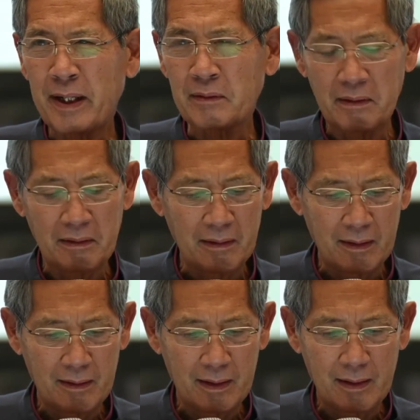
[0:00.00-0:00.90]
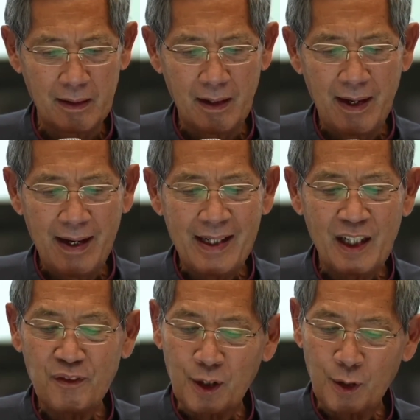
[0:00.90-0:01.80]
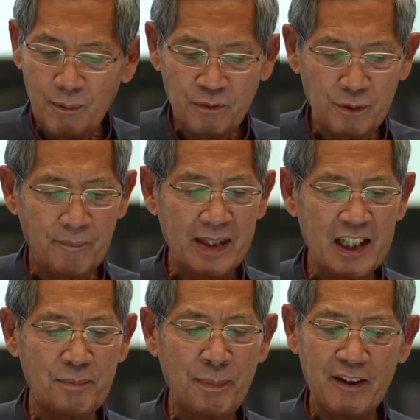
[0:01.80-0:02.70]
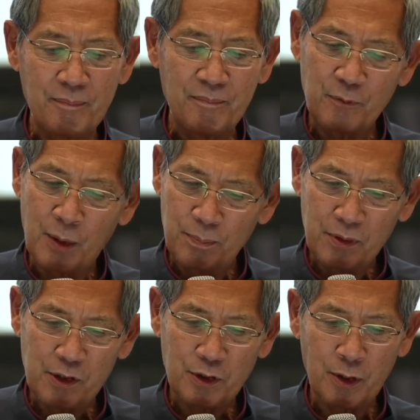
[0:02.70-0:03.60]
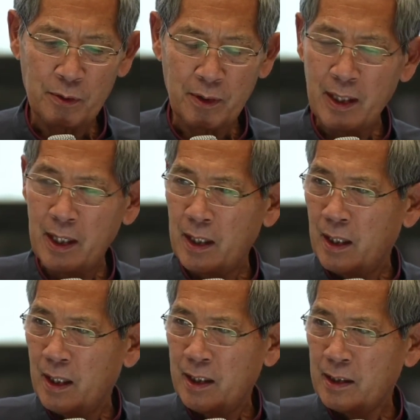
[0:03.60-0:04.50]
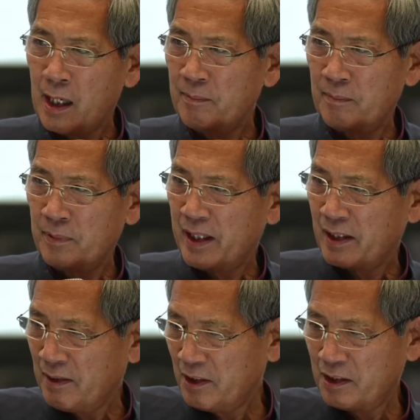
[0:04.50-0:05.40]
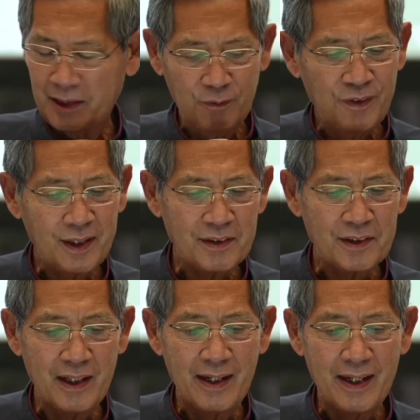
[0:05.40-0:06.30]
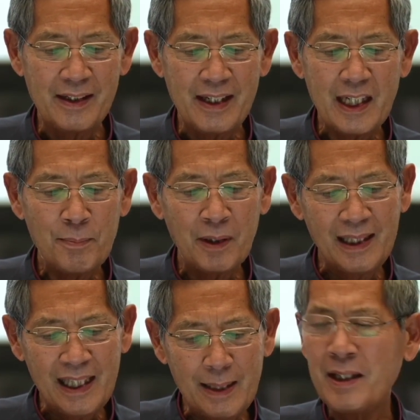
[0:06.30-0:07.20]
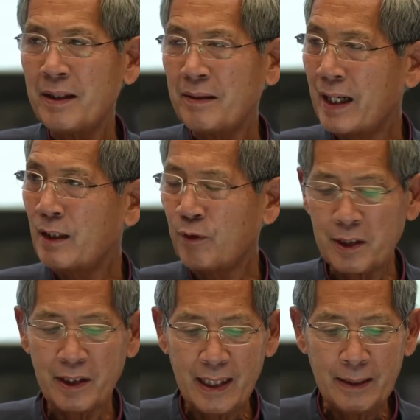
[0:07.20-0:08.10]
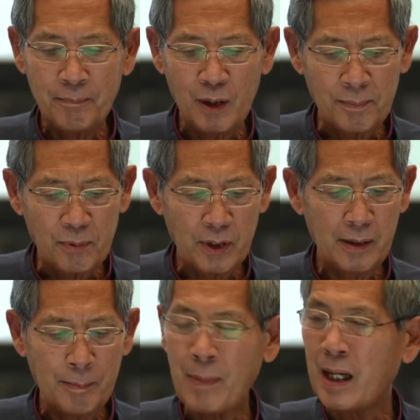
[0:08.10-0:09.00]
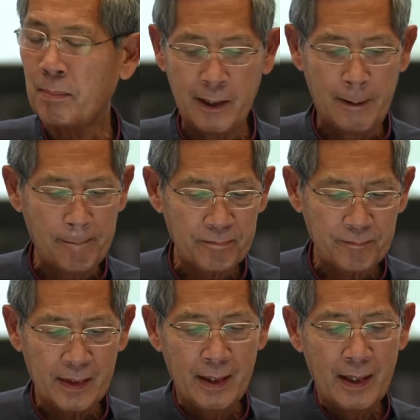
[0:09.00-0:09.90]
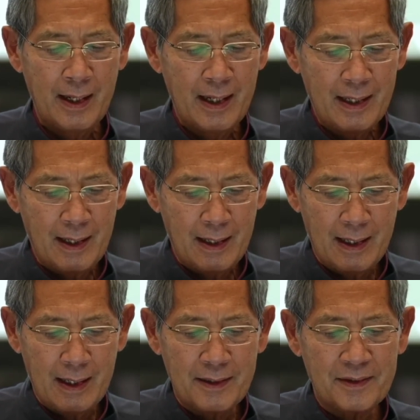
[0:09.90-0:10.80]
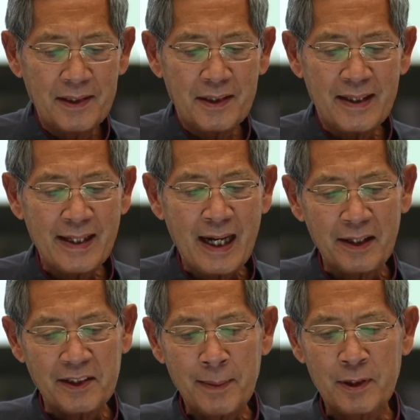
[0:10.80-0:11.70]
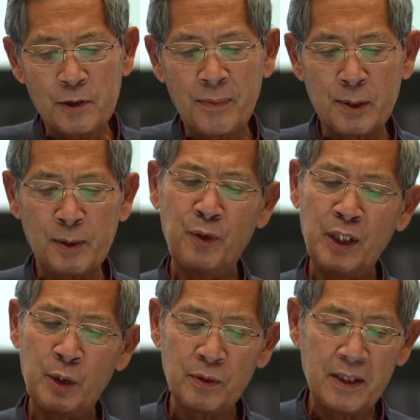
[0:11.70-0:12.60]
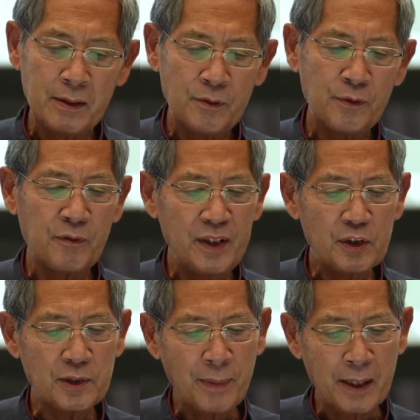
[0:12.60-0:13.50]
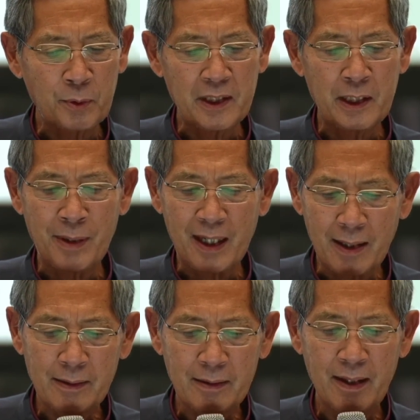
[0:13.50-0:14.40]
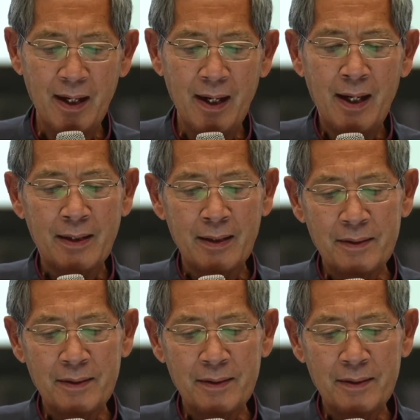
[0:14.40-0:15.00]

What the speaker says: If DNA recipes are known, such as, for example, for the coding of virus spike proteins, they can be designed on paper in gene laboratories and then employed to create any RNA copies.